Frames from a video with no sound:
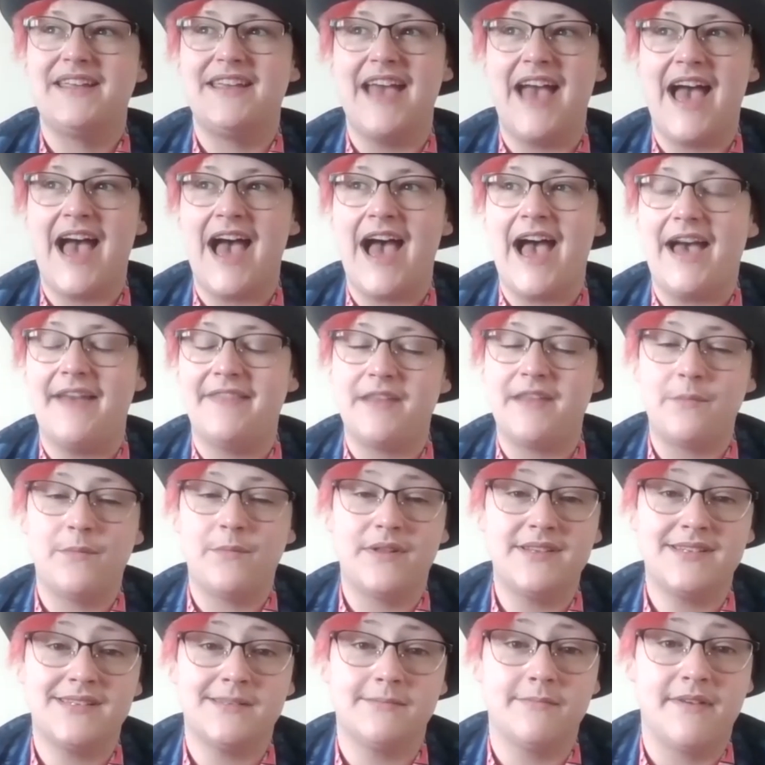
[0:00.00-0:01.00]
Yeah, and then
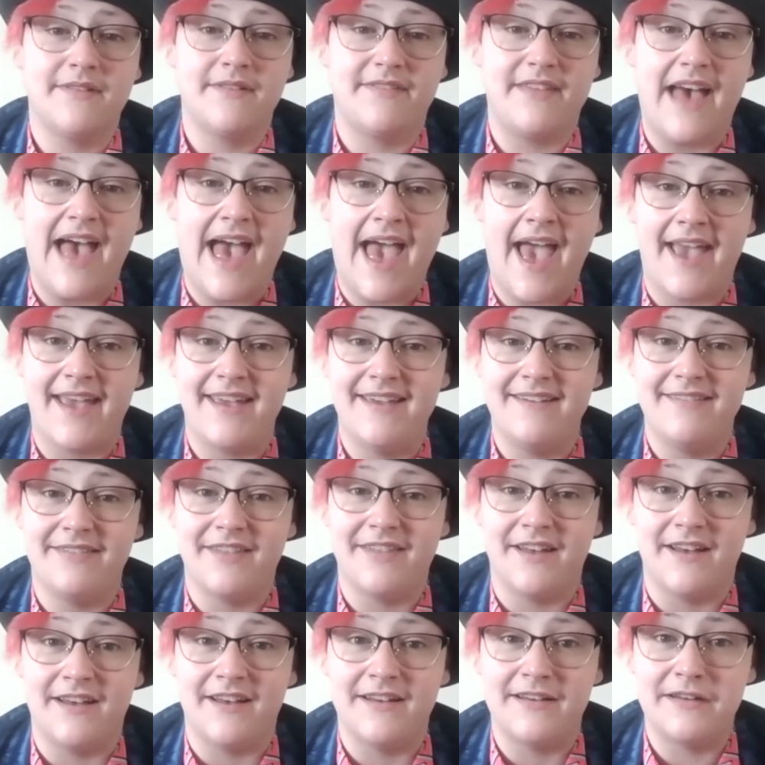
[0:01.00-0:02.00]
with some of the hate
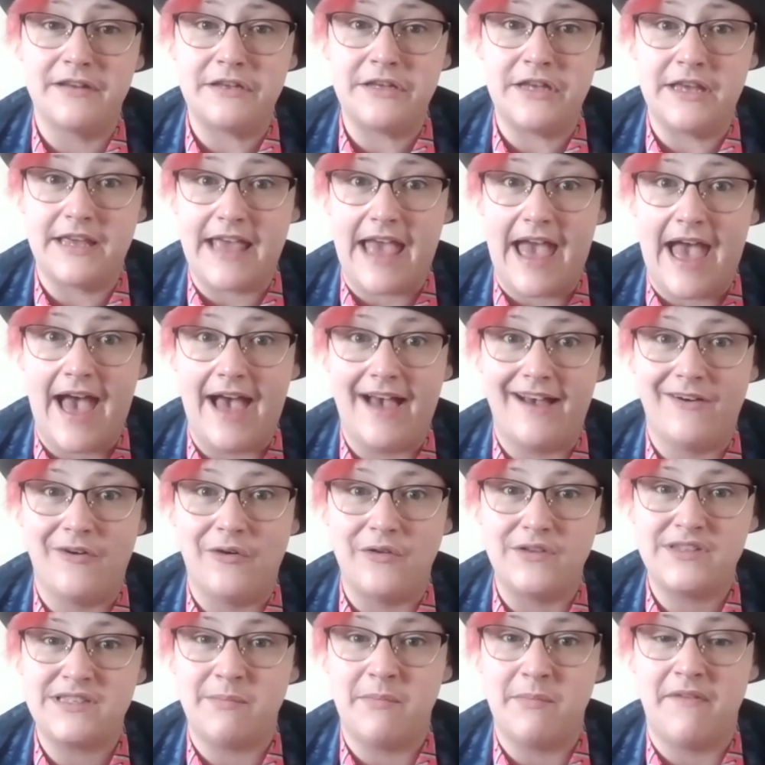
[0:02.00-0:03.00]
that you get,
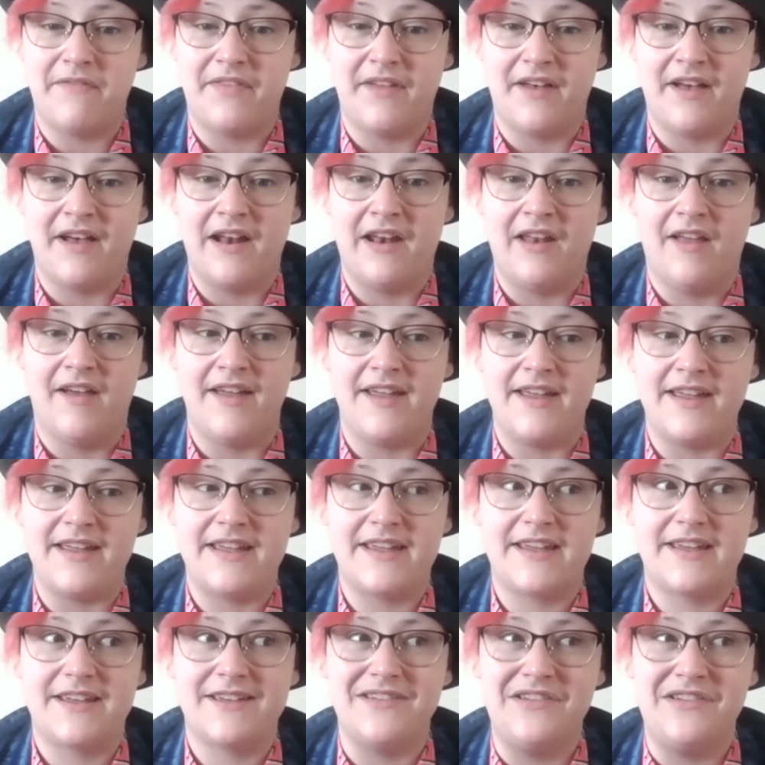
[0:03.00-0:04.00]
or some of the like
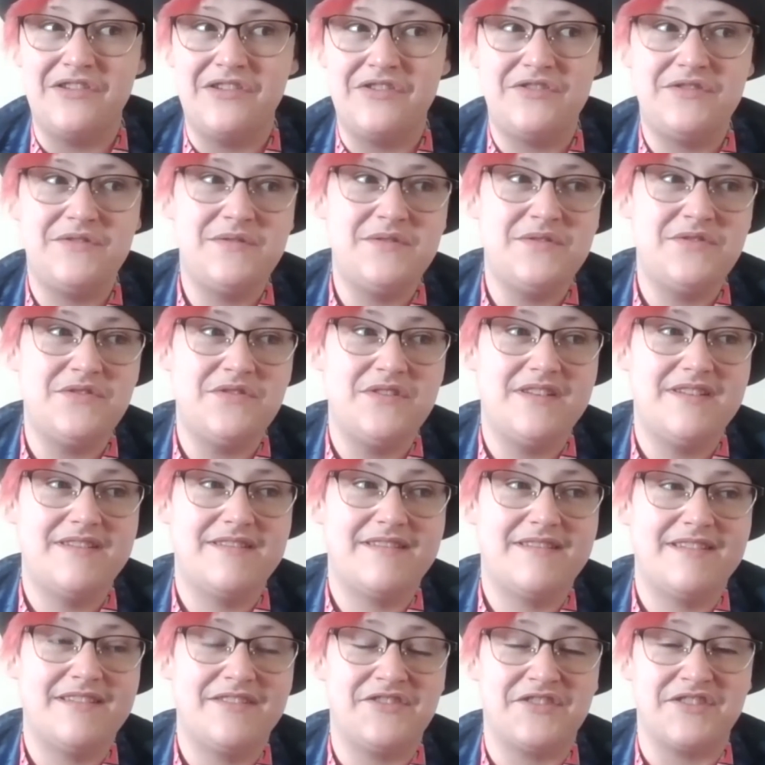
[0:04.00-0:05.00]

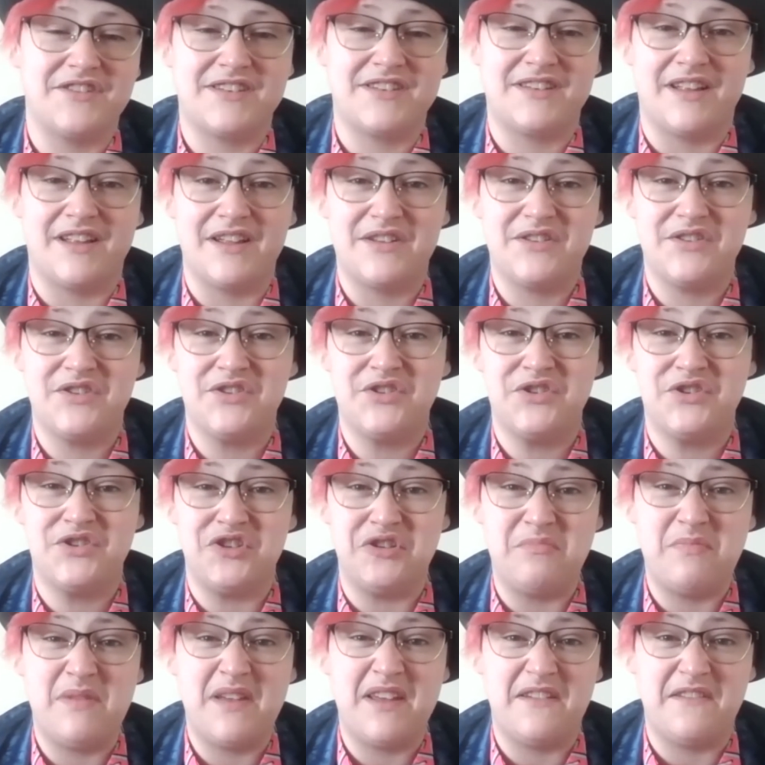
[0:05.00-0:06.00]
just like
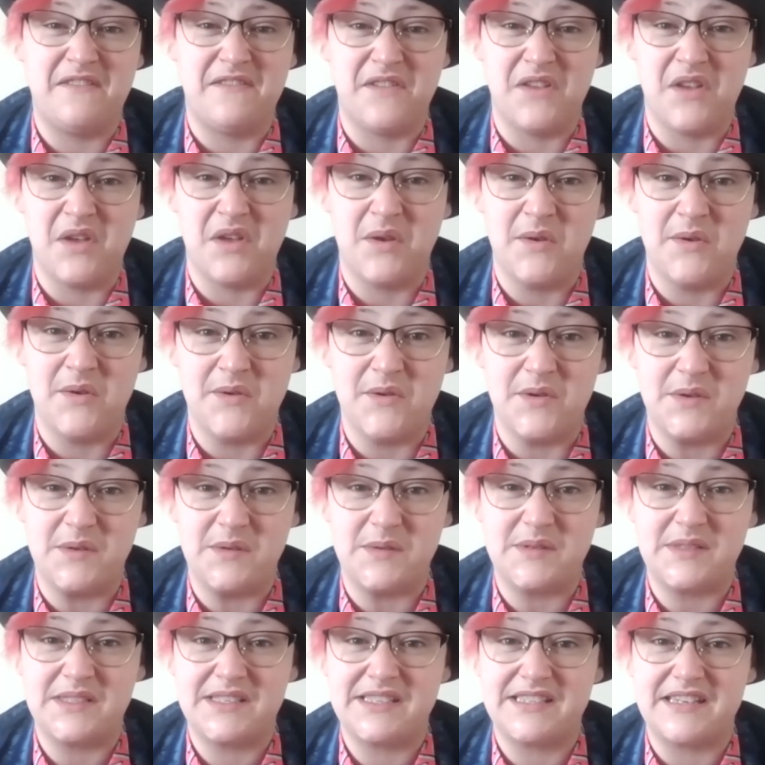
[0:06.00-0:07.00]
stupid
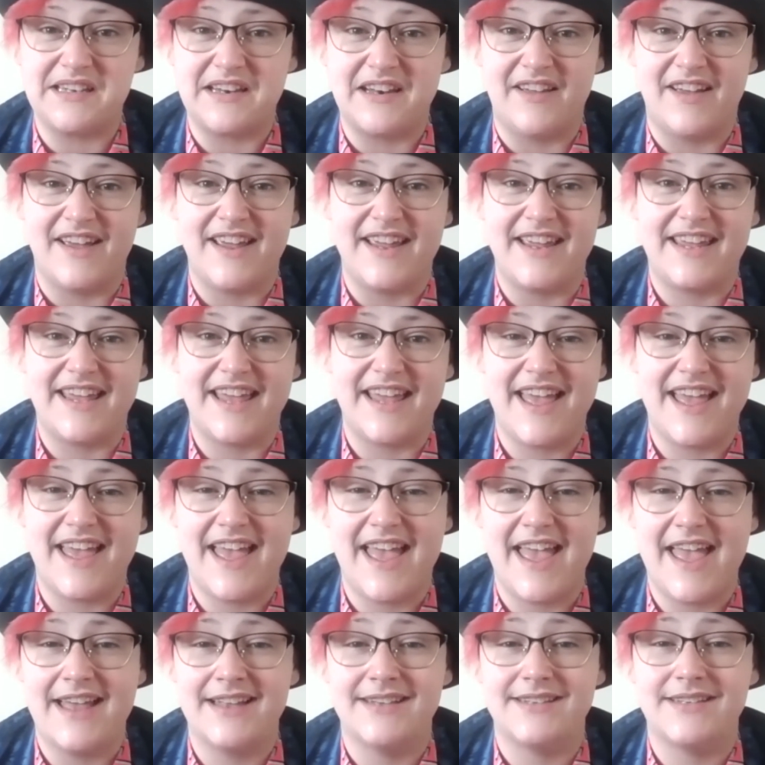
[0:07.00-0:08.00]
views, like it
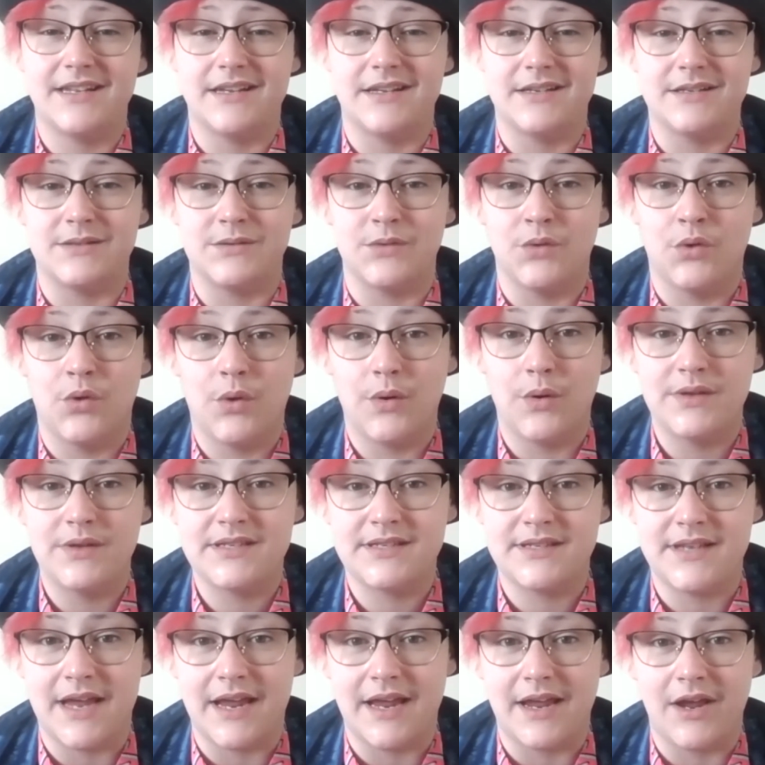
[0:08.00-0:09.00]
is
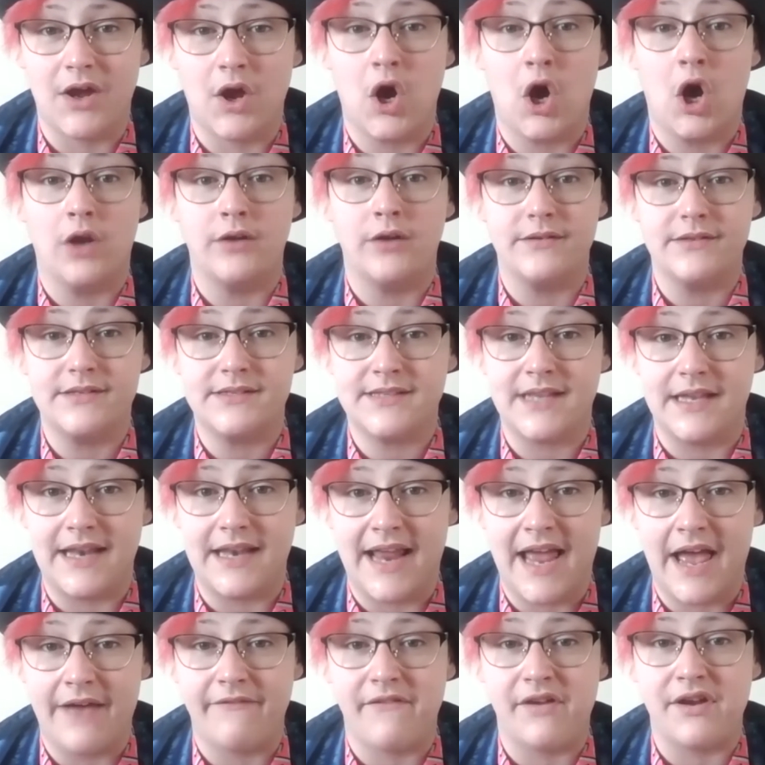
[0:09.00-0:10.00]
exhausting
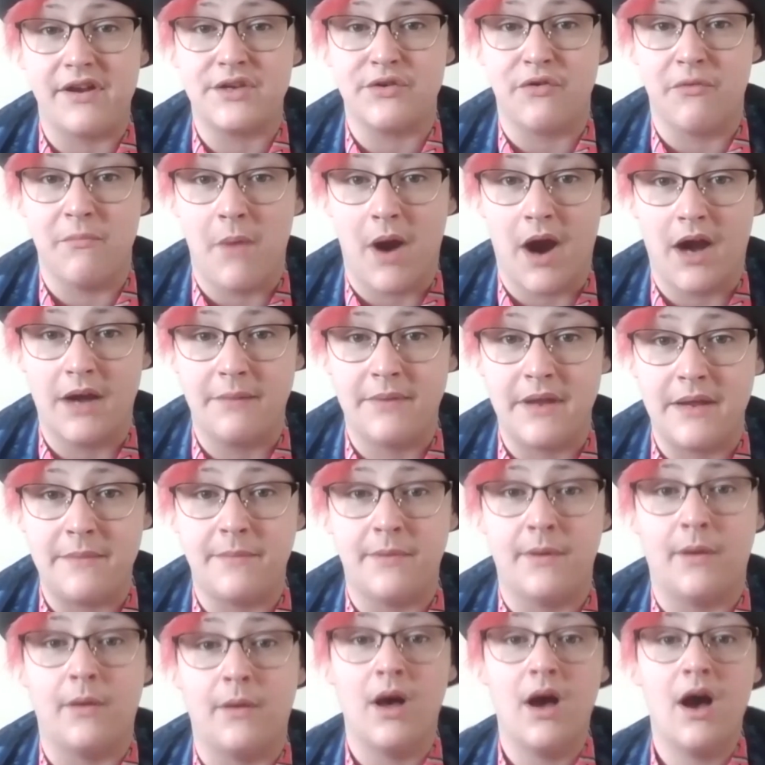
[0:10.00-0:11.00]
constantly having to remind
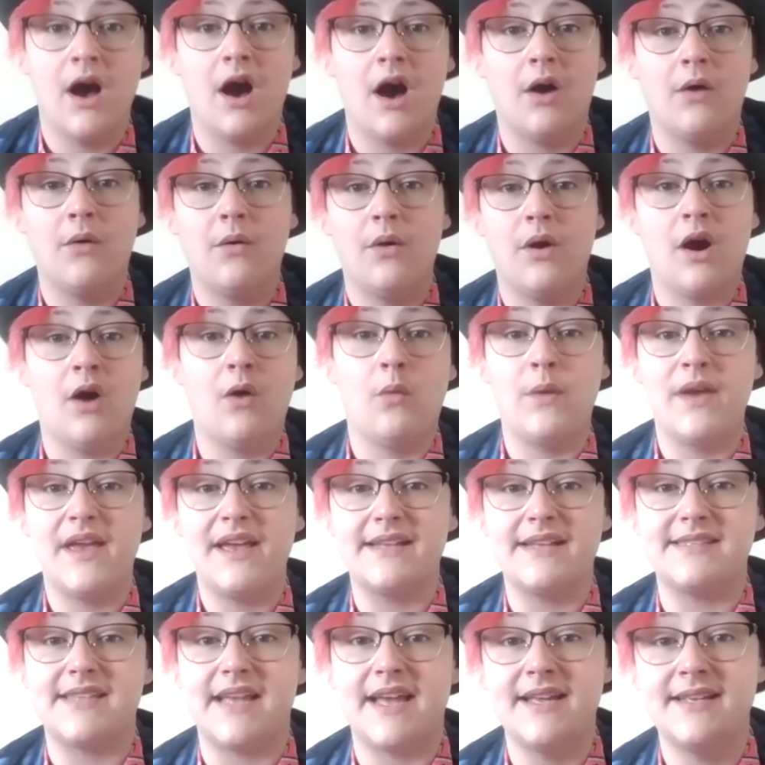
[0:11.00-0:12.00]
people, oh, we
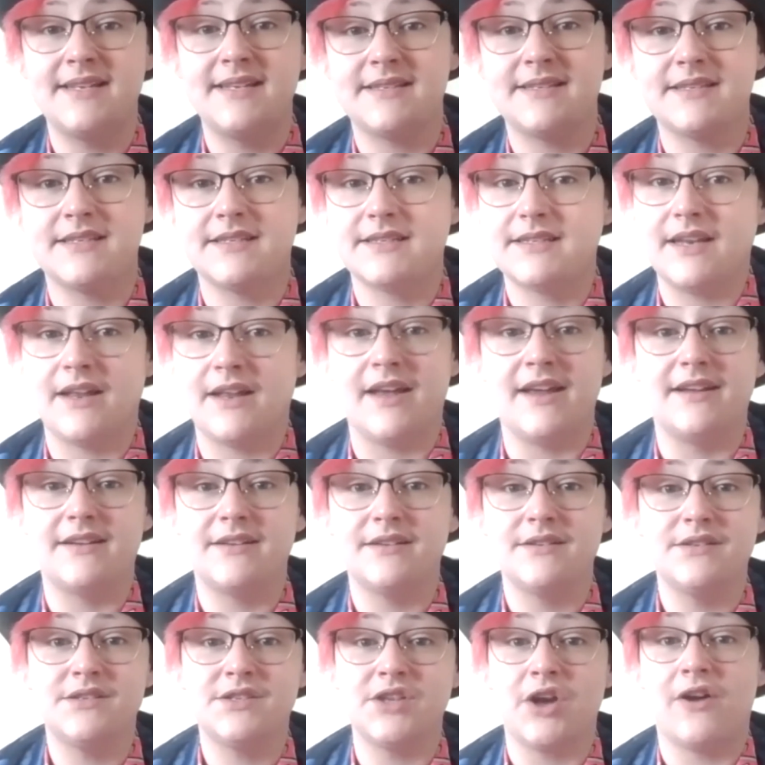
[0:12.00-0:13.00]
exist. Like,
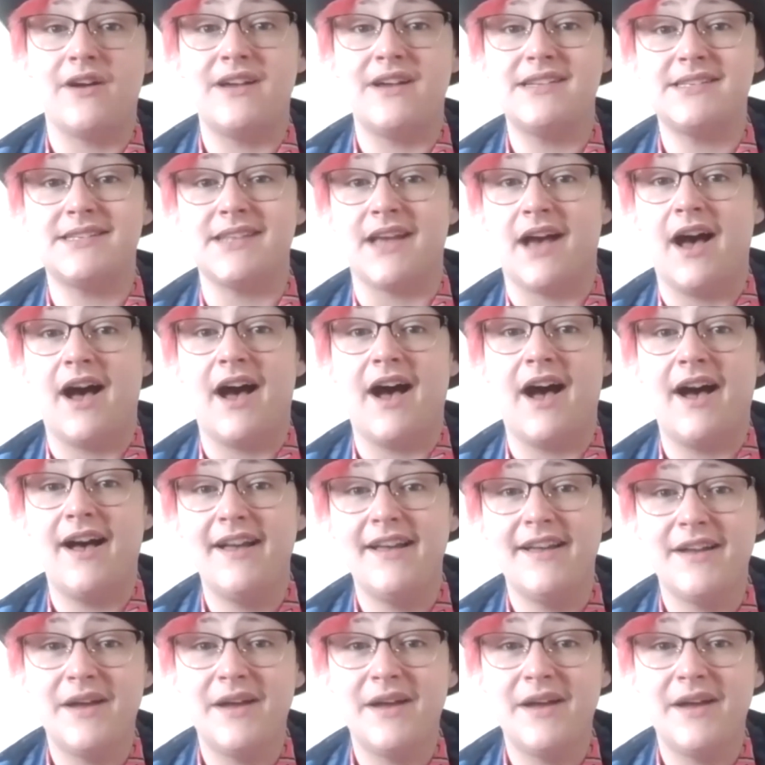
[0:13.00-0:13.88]
sorry, sir.